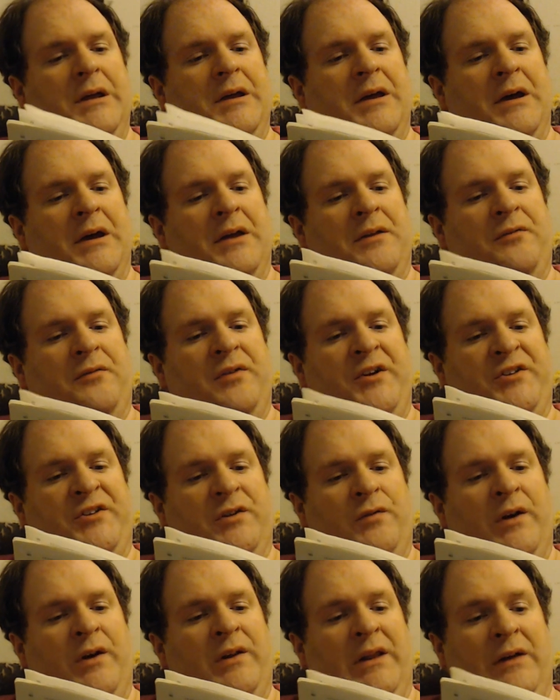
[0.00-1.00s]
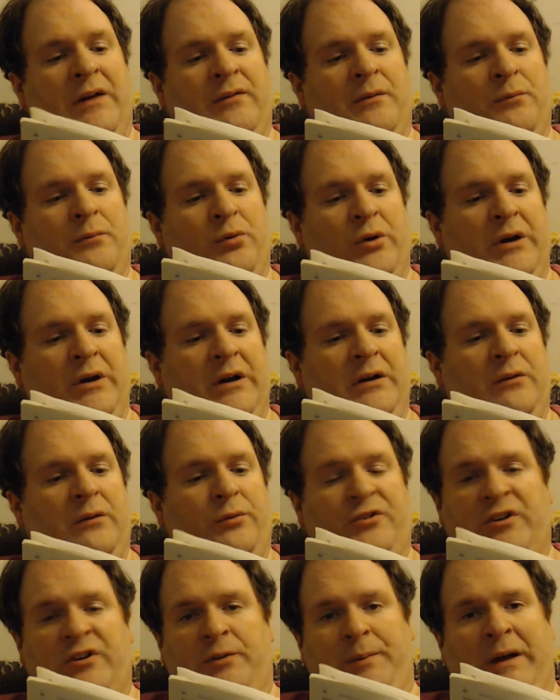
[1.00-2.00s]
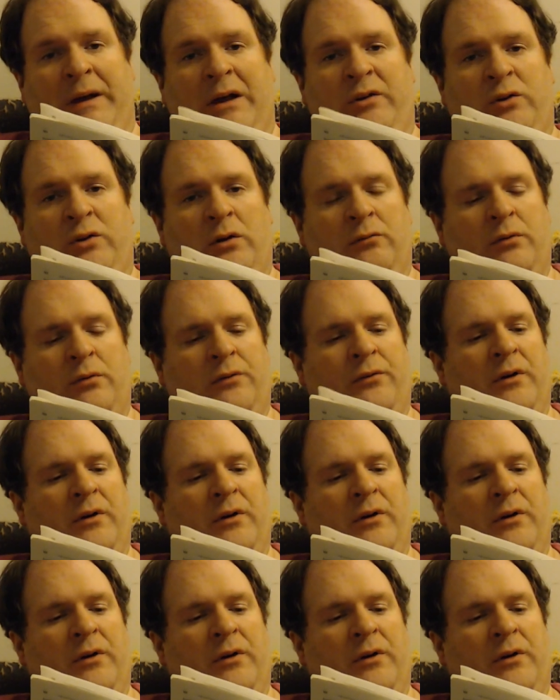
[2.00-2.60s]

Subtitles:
The Feast of Unleavened Bread, which is Passover.